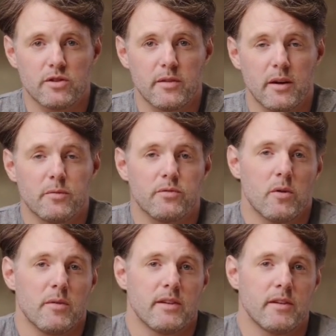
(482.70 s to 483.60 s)
of
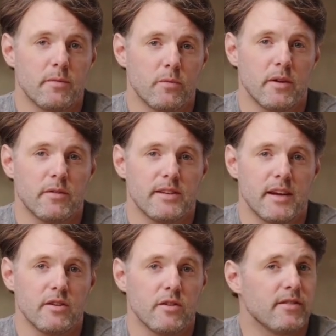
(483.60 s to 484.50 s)
underperformance, whether it's
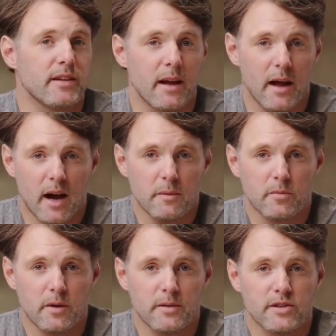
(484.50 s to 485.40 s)
data drift,
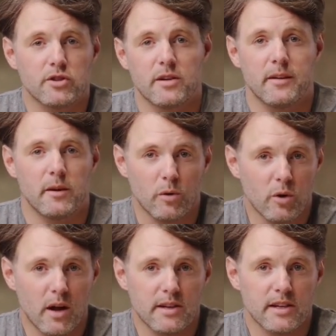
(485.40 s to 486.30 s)
hyperparameter tuning, or
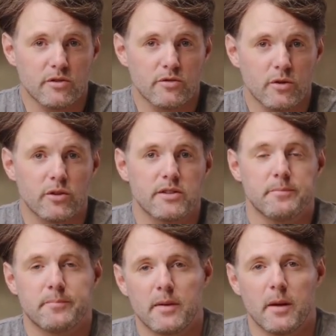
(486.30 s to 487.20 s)
architectural flaws,
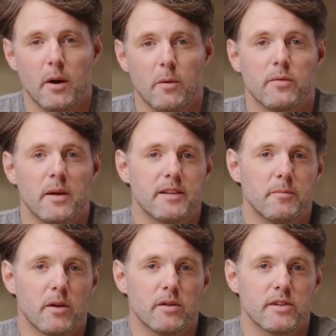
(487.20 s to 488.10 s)
optimizing
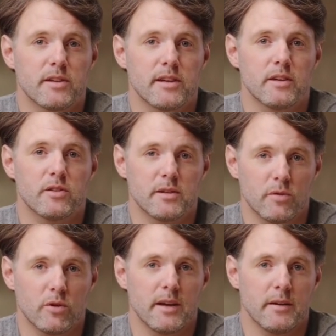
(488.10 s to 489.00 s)
model efficiency using
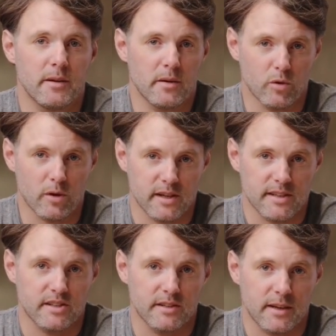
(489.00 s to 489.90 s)
pruning,
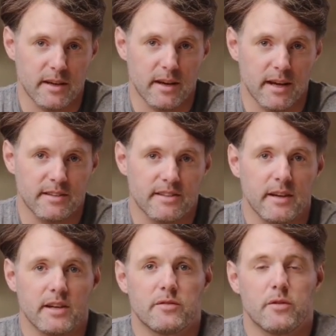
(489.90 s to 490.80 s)
quantization, and
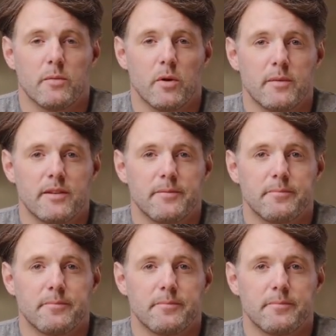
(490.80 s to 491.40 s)
distillation for deployment,